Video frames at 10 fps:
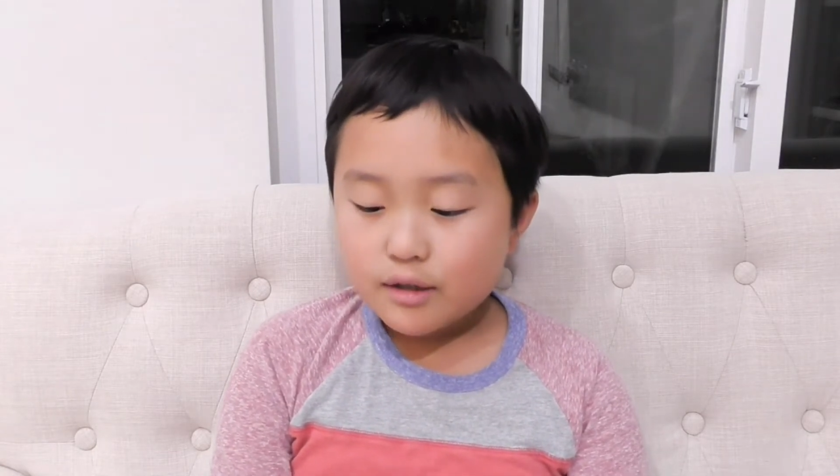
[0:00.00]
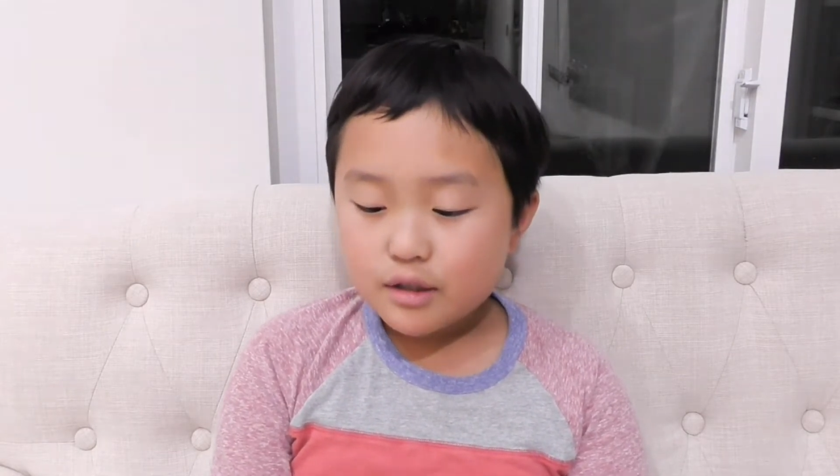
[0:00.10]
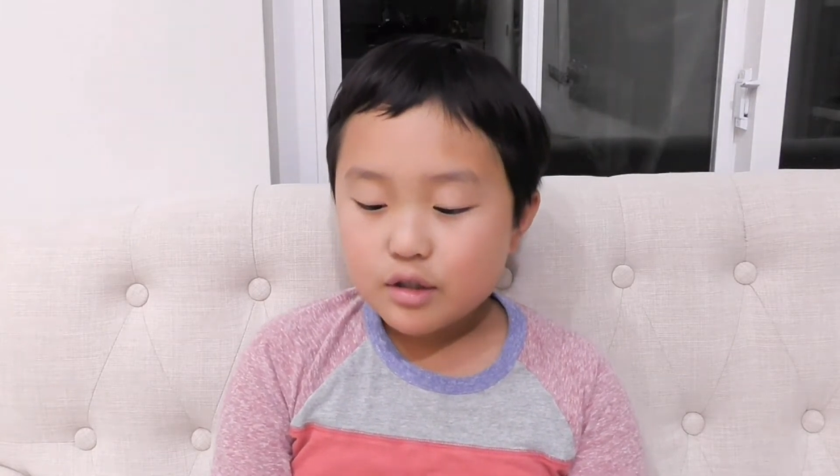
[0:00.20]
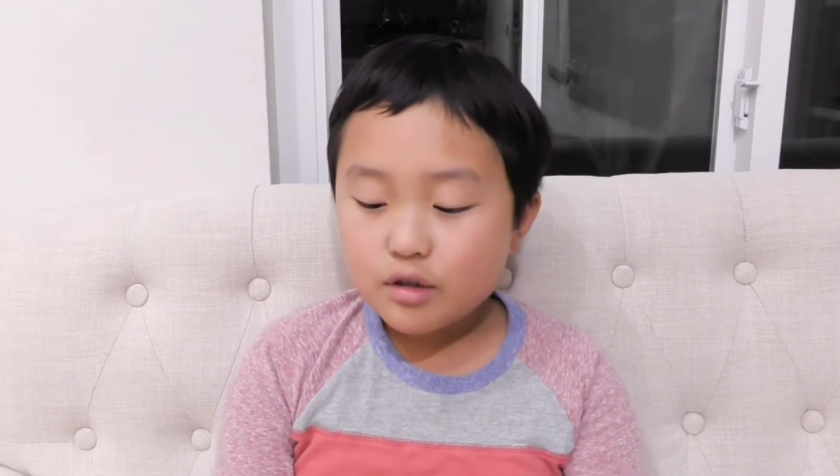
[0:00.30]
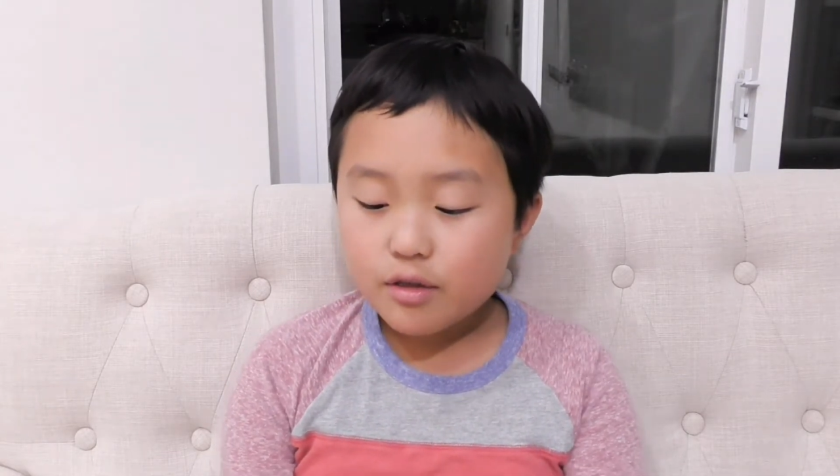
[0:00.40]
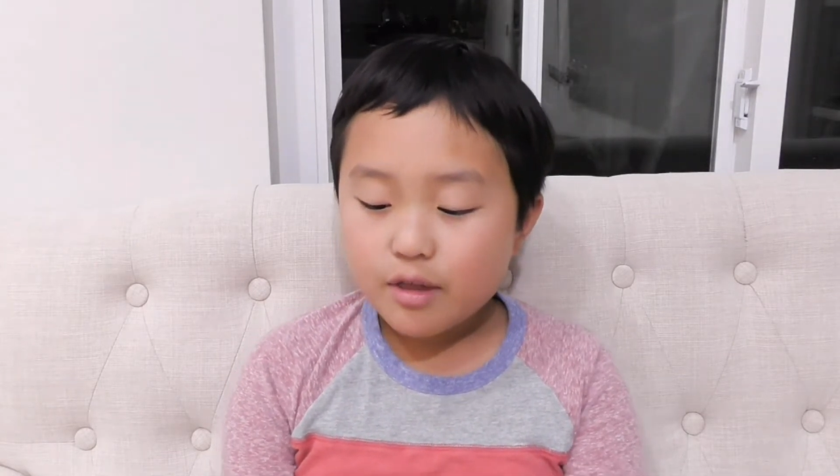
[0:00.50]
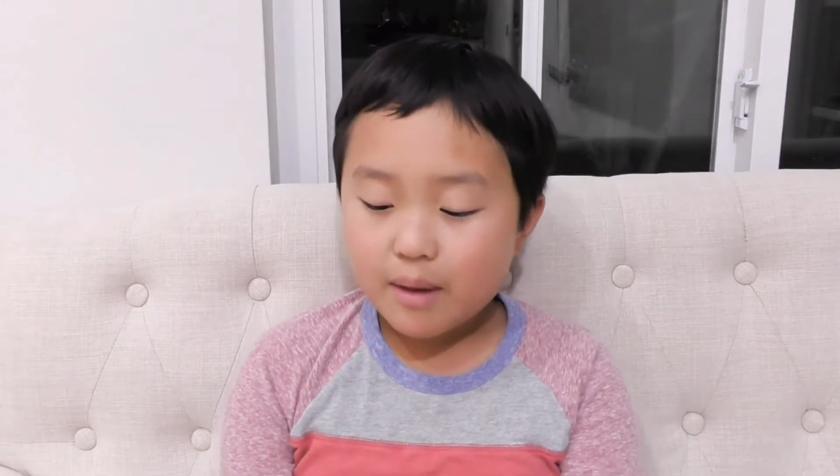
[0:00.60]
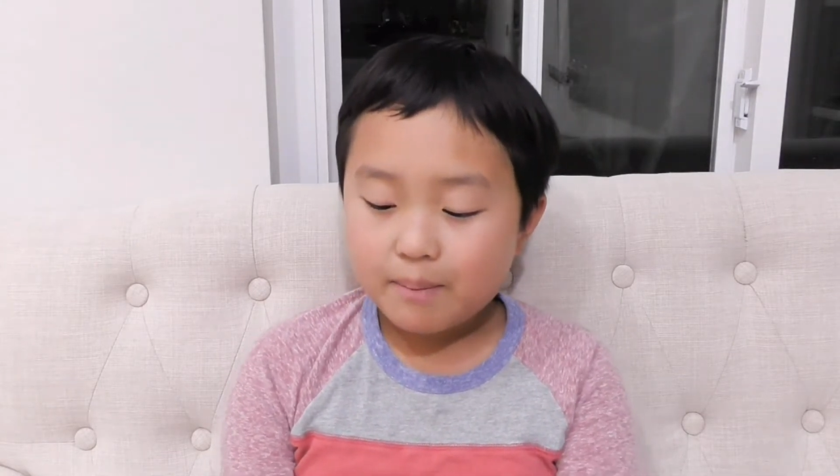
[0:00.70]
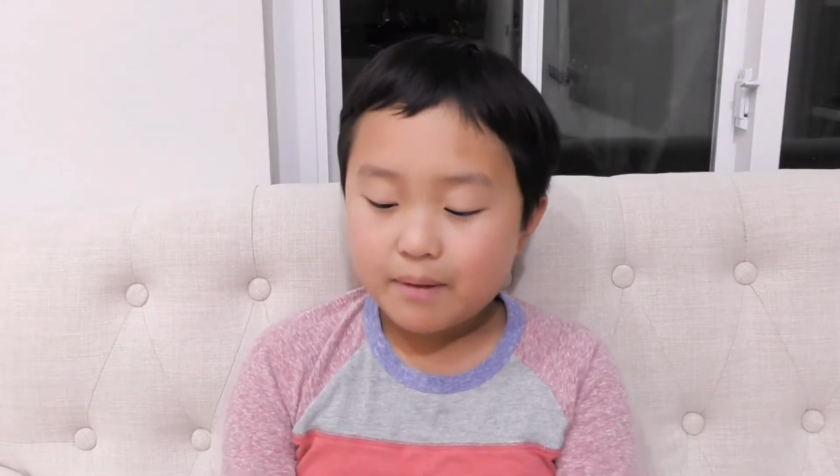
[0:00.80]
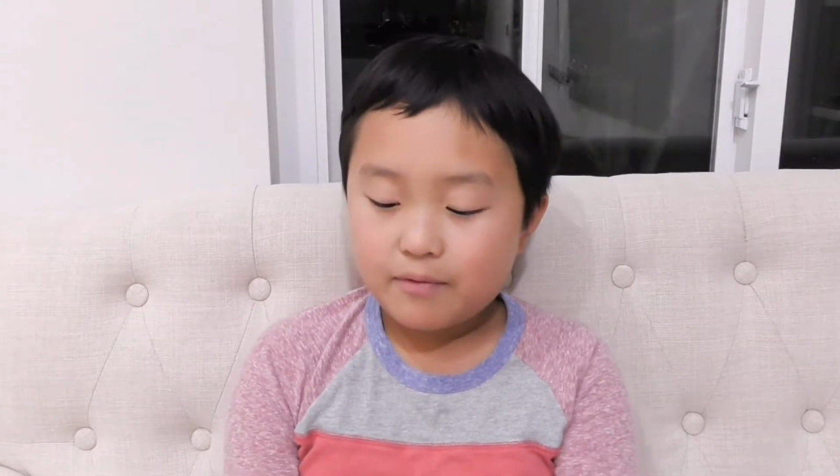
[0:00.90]

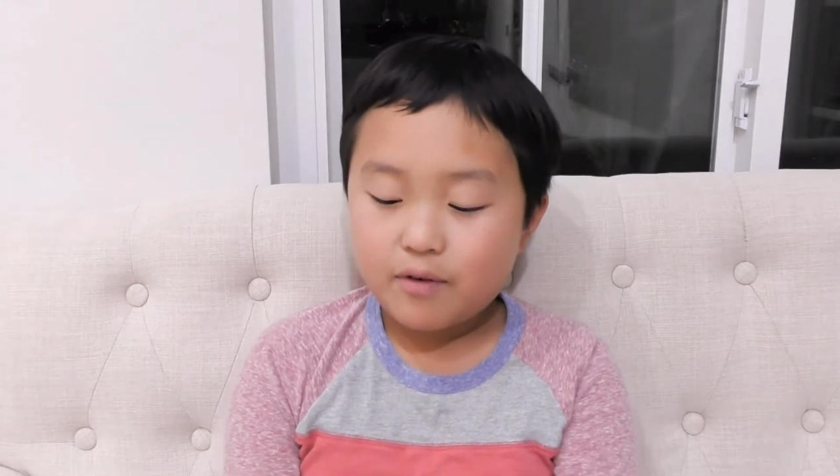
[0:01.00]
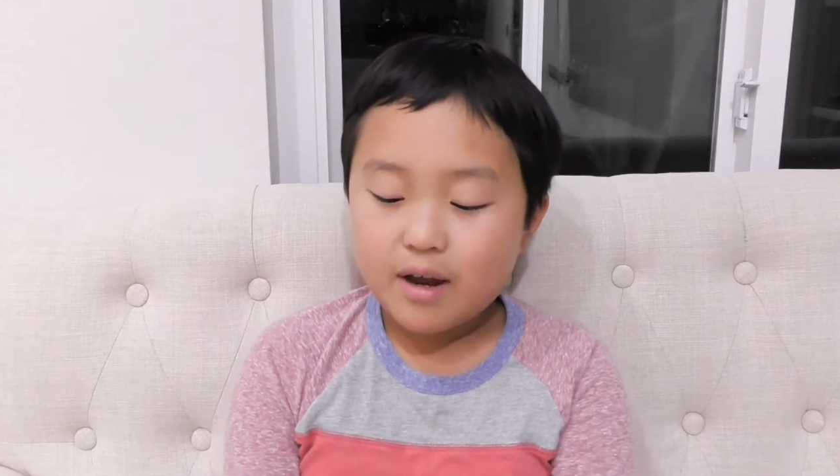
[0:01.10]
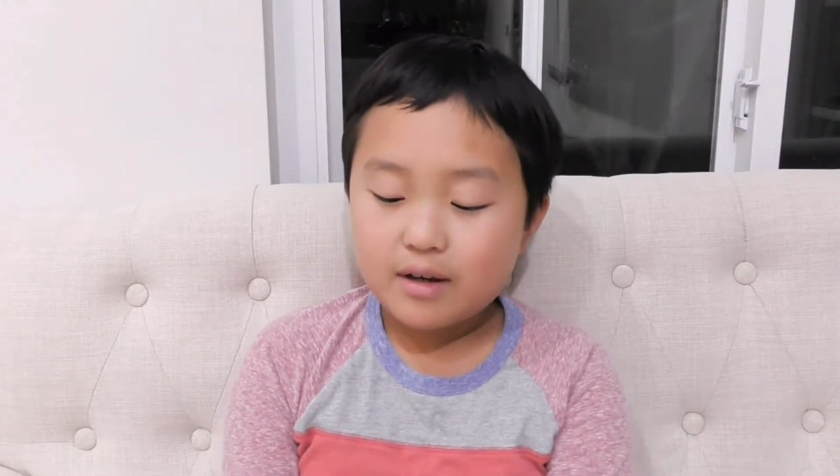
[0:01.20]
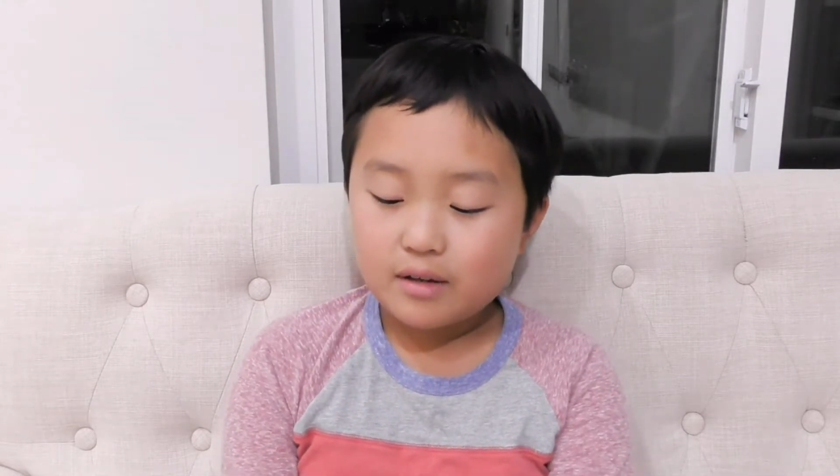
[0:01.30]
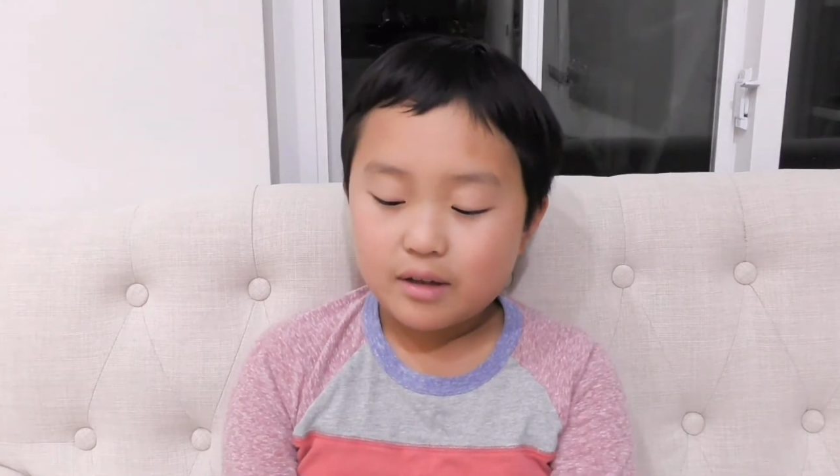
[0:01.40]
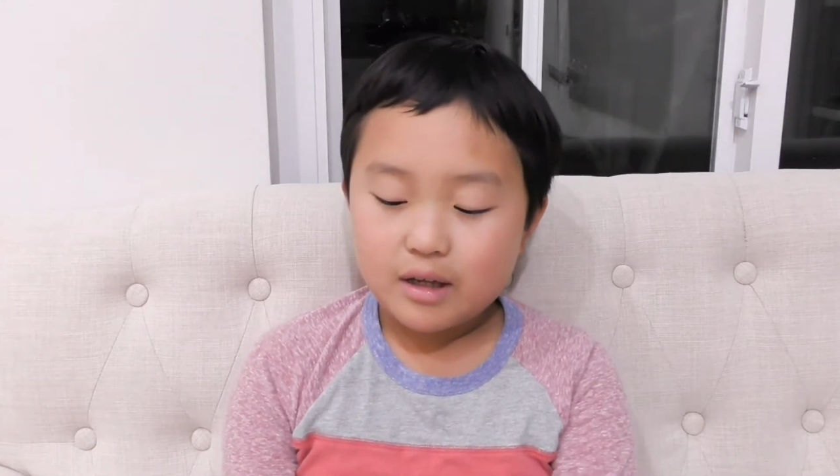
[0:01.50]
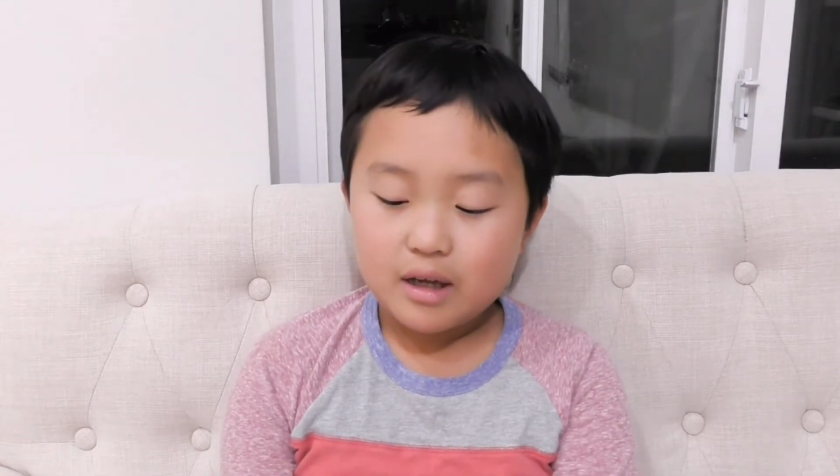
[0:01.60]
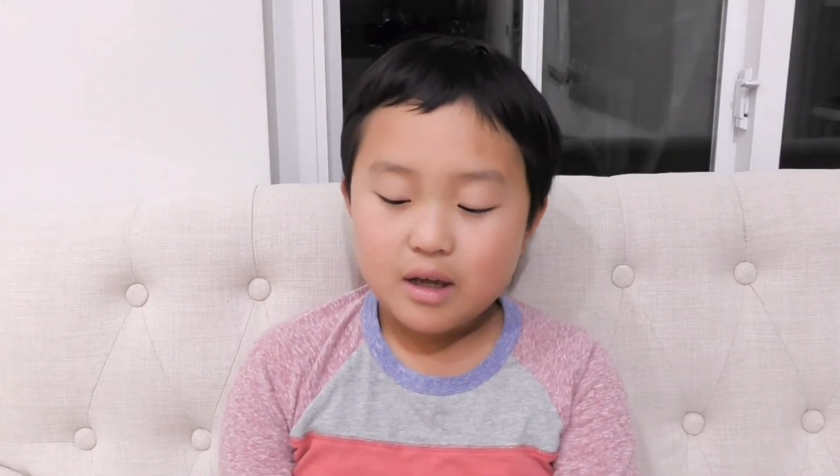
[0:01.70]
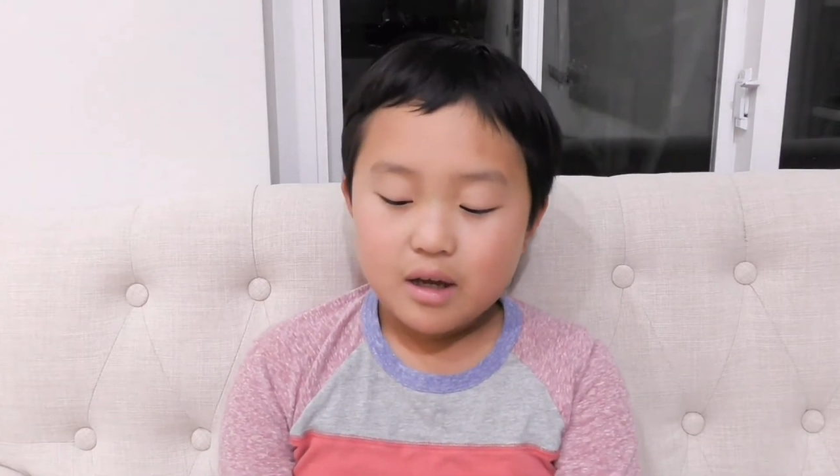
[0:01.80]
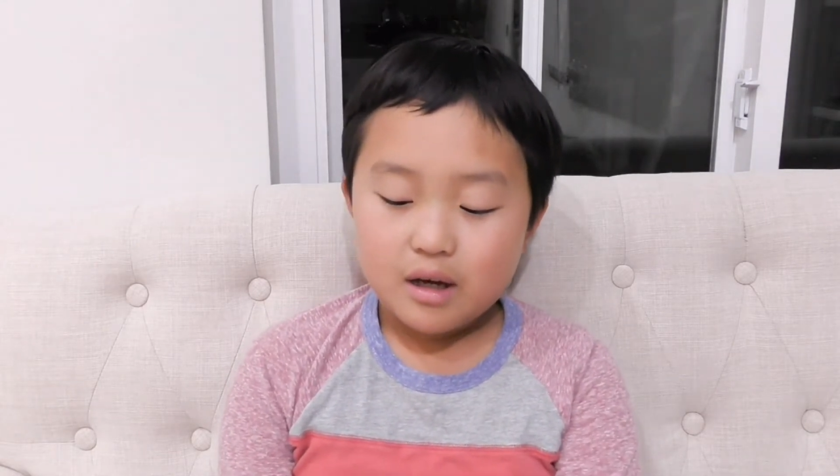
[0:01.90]
But finally